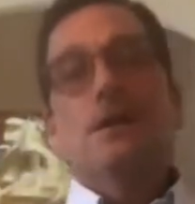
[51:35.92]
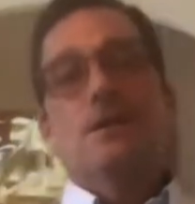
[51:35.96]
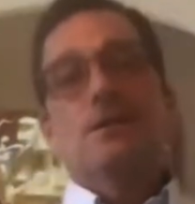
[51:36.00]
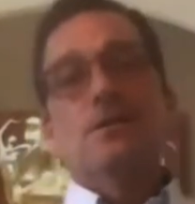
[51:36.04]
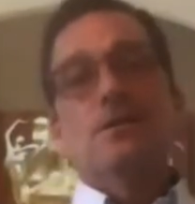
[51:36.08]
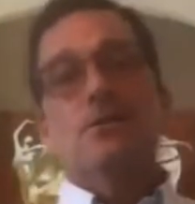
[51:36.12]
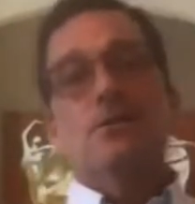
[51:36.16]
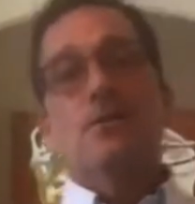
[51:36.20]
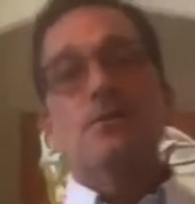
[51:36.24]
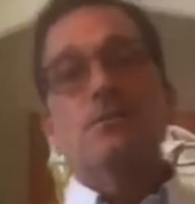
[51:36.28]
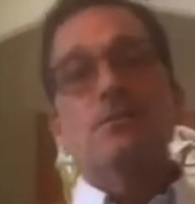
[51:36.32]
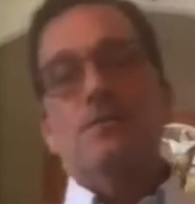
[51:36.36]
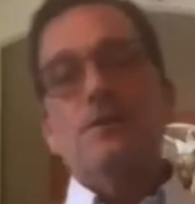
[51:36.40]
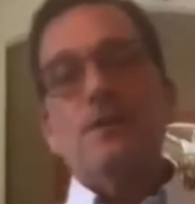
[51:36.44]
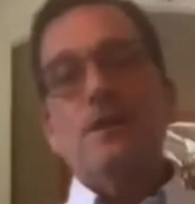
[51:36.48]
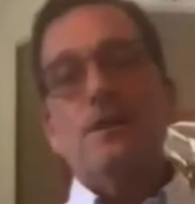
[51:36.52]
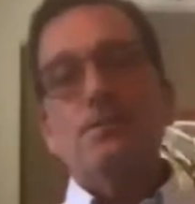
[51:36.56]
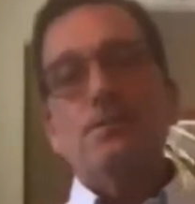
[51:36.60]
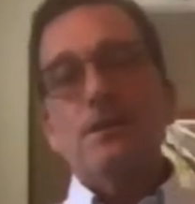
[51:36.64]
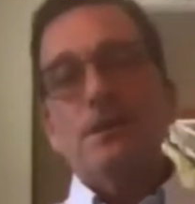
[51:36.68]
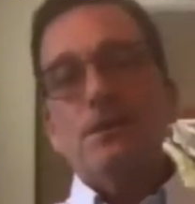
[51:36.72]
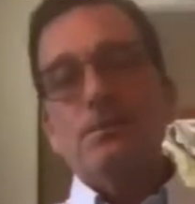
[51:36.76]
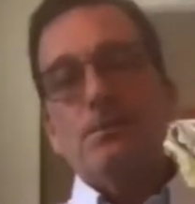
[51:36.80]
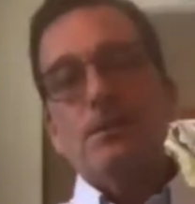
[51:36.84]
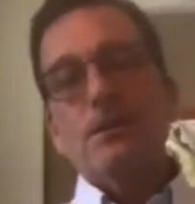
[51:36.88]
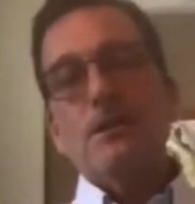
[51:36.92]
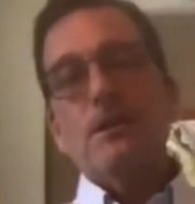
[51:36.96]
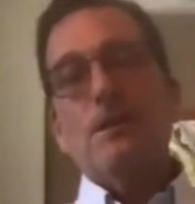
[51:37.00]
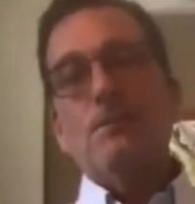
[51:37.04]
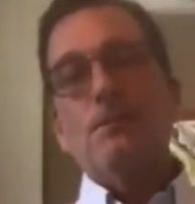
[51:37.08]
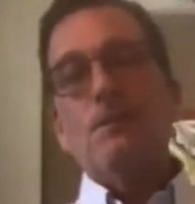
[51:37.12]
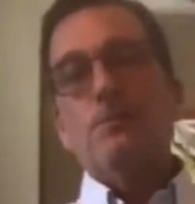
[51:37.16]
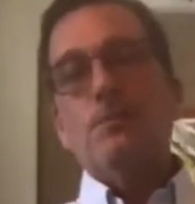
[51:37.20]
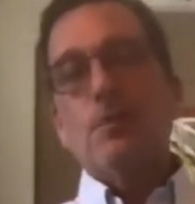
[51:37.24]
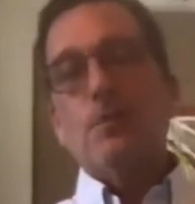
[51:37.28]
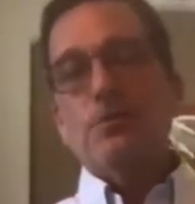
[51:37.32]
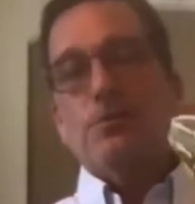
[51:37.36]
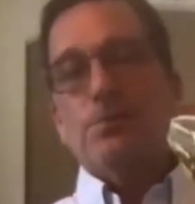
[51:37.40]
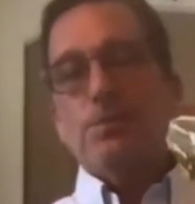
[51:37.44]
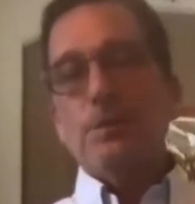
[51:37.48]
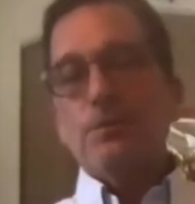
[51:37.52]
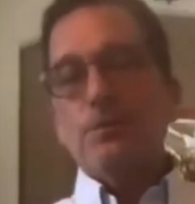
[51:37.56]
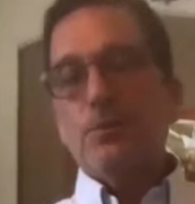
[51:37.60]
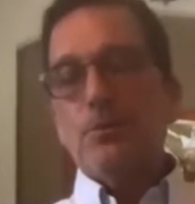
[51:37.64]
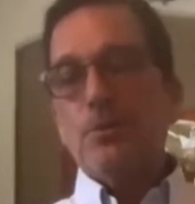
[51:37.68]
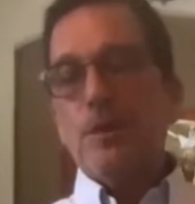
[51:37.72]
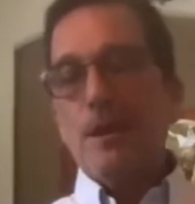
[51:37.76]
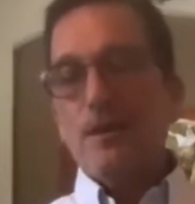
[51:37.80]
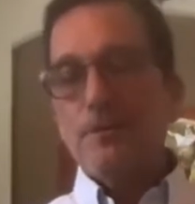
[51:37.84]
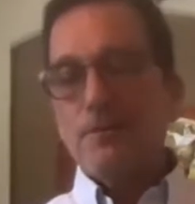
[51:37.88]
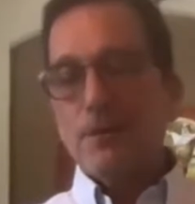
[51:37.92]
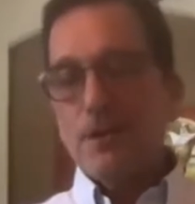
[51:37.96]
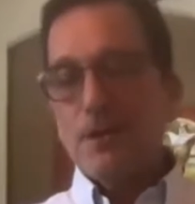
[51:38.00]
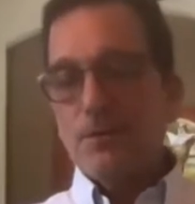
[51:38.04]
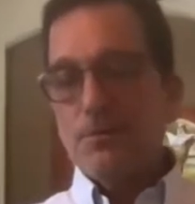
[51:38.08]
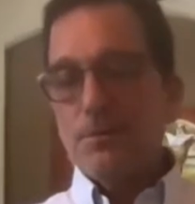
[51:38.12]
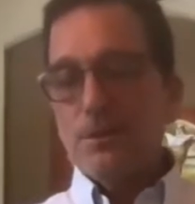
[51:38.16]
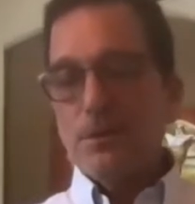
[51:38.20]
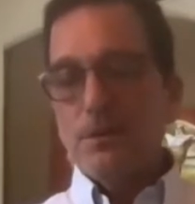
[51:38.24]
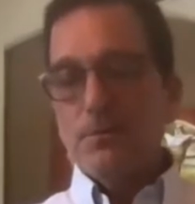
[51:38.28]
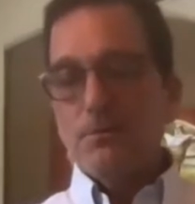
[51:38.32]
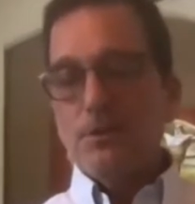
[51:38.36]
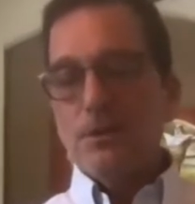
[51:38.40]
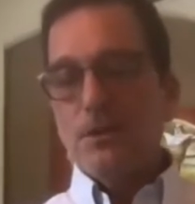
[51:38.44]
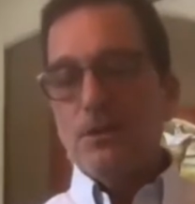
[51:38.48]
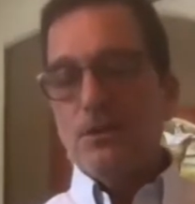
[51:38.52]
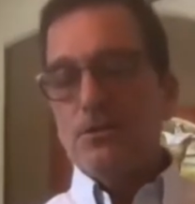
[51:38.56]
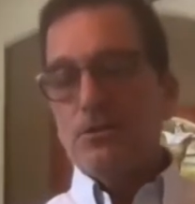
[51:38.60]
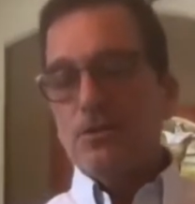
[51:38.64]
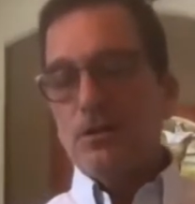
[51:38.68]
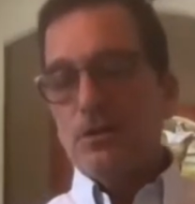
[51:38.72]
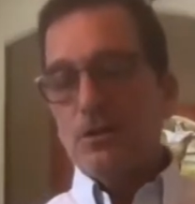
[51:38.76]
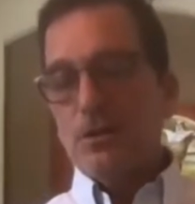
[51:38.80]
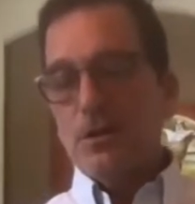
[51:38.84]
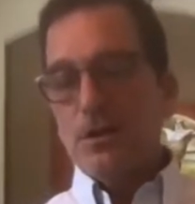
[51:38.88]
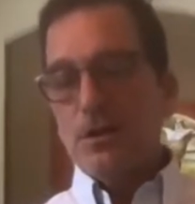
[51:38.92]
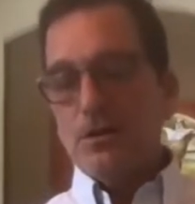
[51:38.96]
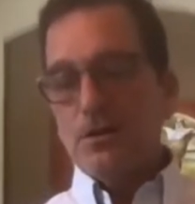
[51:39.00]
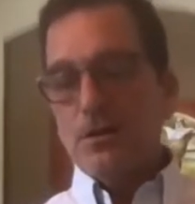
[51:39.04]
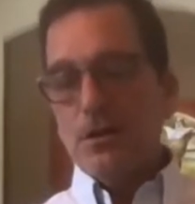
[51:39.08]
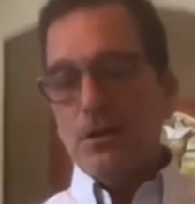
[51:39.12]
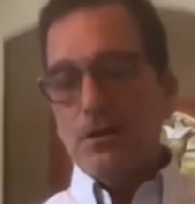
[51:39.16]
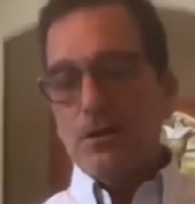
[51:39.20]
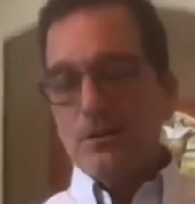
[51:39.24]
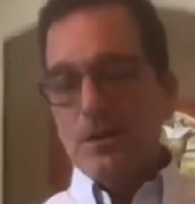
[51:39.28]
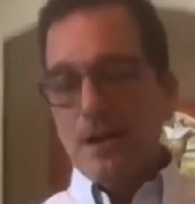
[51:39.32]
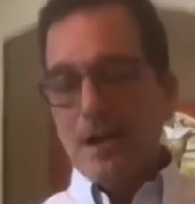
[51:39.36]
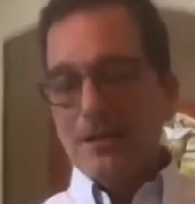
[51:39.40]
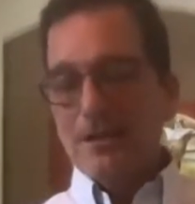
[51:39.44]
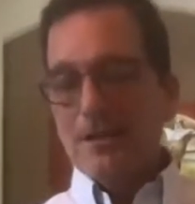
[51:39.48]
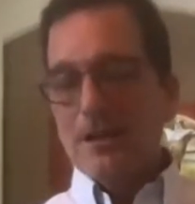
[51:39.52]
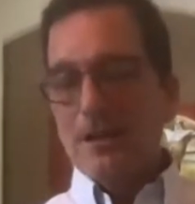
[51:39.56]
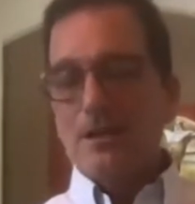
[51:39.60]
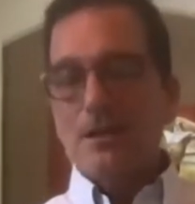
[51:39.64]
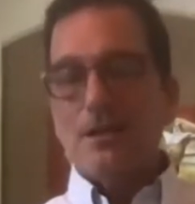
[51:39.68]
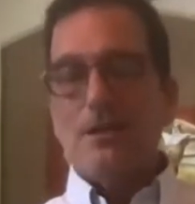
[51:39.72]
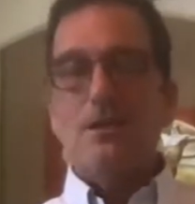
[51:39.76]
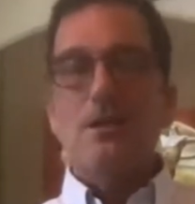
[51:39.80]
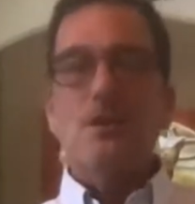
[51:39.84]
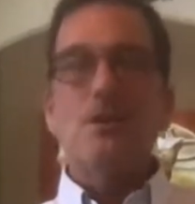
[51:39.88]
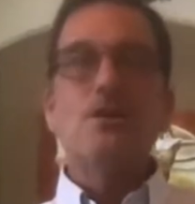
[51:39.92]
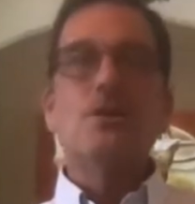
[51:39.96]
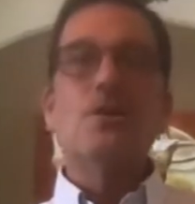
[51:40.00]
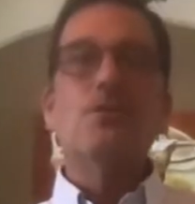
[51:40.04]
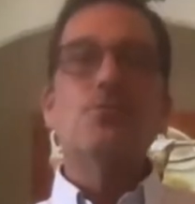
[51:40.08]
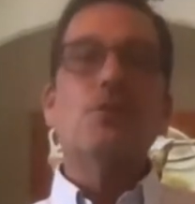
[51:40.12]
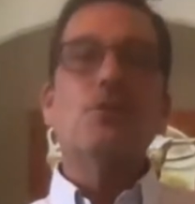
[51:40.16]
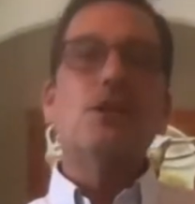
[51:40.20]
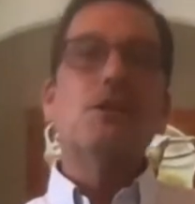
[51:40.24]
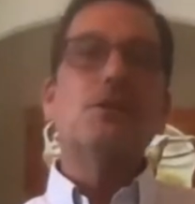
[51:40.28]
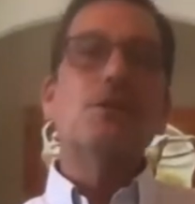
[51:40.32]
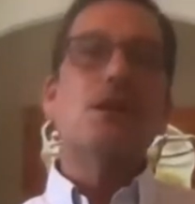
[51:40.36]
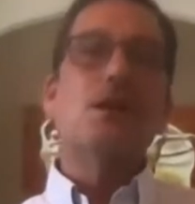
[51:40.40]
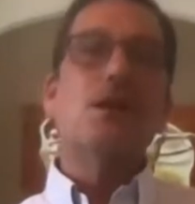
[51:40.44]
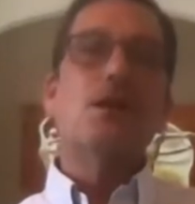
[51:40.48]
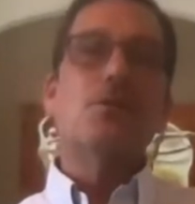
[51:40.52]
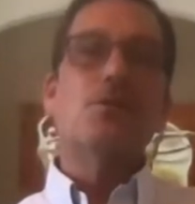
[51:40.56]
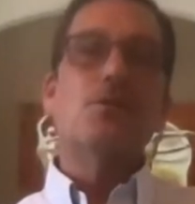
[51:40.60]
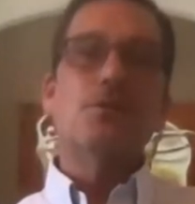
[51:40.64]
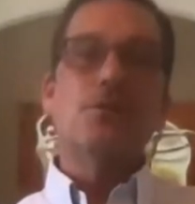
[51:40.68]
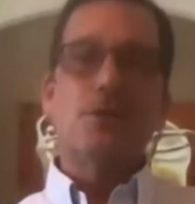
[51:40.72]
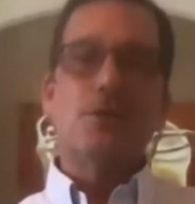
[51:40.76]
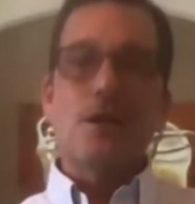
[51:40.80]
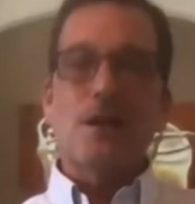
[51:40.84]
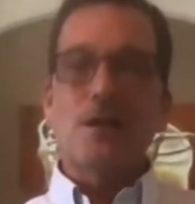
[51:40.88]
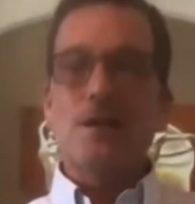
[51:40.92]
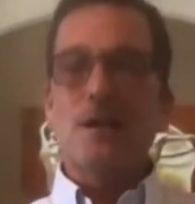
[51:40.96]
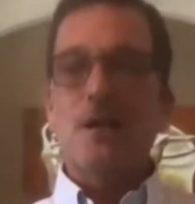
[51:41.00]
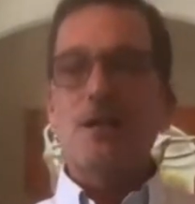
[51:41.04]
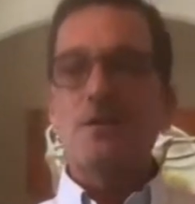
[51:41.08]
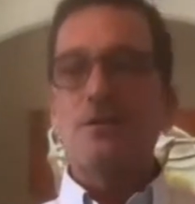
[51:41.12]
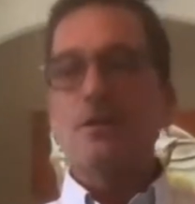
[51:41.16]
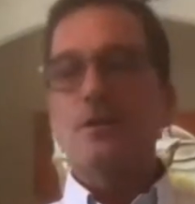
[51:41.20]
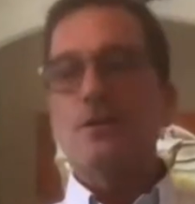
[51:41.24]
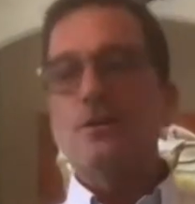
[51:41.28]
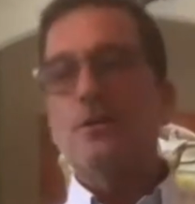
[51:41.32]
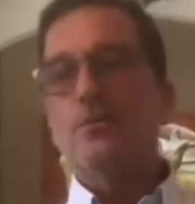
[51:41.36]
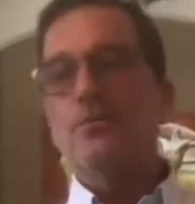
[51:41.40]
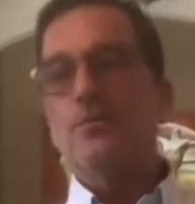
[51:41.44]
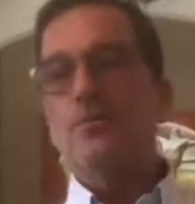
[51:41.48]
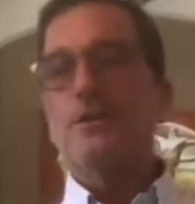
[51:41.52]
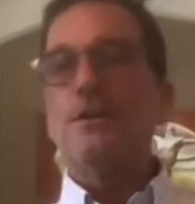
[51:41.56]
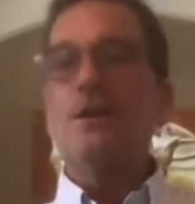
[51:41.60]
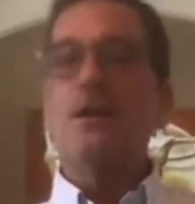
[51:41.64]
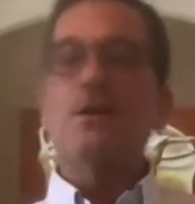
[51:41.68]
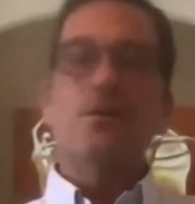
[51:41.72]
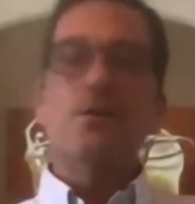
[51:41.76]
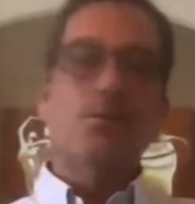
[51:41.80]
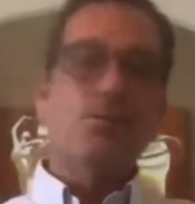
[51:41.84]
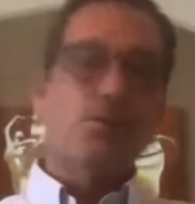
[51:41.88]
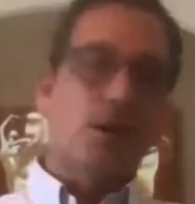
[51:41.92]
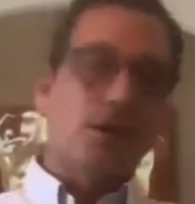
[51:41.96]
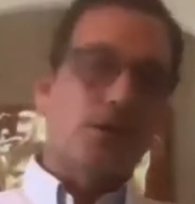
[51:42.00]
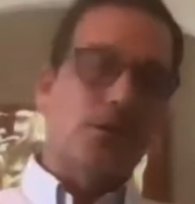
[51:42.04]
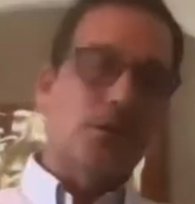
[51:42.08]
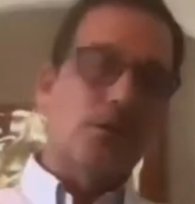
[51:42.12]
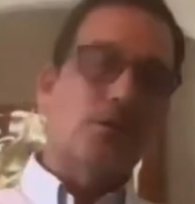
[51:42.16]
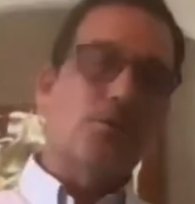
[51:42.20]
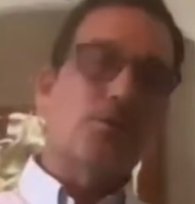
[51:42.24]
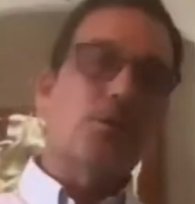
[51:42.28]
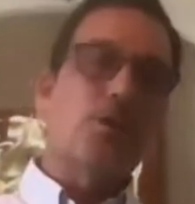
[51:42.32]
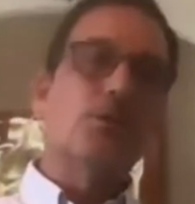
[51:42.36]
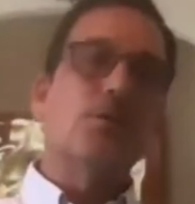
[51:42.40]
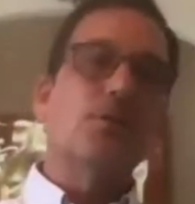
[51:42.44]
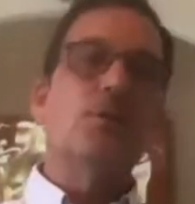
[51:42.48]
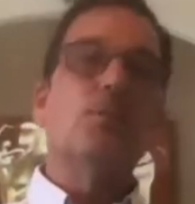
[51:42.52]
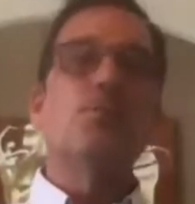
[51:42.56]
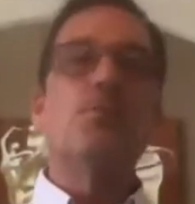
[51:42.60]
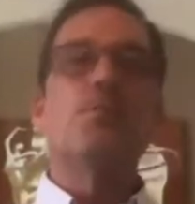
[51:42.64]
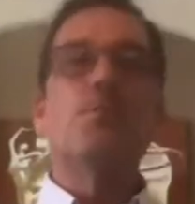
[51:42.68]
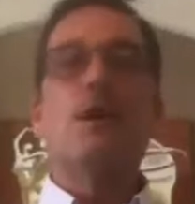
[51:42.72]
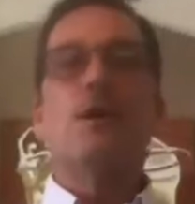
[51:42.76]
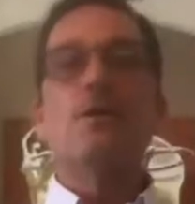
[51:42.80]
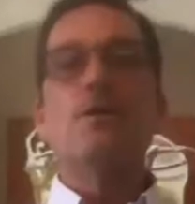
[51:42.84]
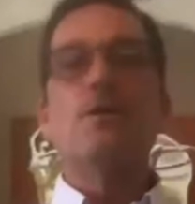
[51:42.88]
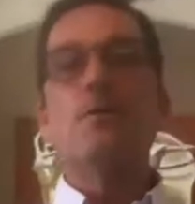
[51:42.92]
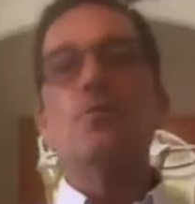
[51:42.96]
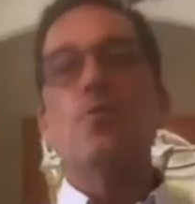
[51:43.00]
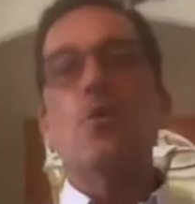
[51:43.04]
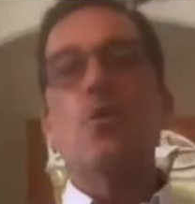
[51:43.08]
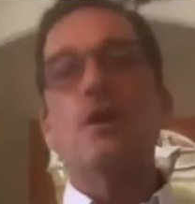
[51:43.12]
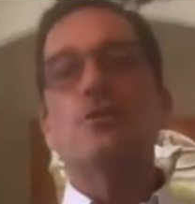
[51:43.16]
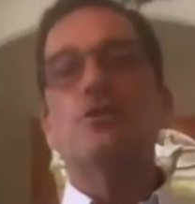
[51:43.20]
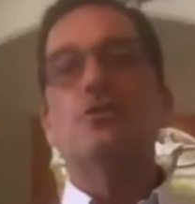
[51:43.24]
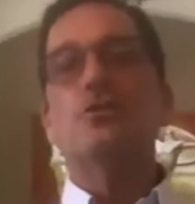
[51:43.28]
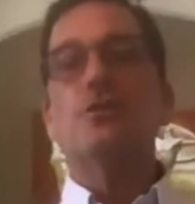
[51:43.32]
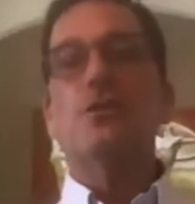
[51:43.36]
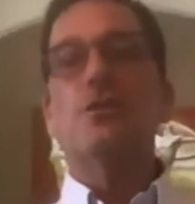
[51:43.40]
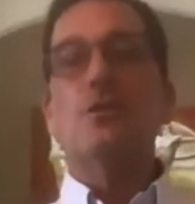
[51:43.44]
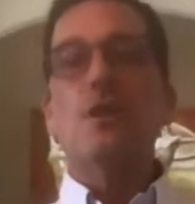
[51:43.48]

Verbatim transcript: in terms of Airbnb, I mean, most people who have Airbnbs are, are, are not getting the income right now. If they're not getting the income right now, they're probably not gonna be able to pay their mortgages.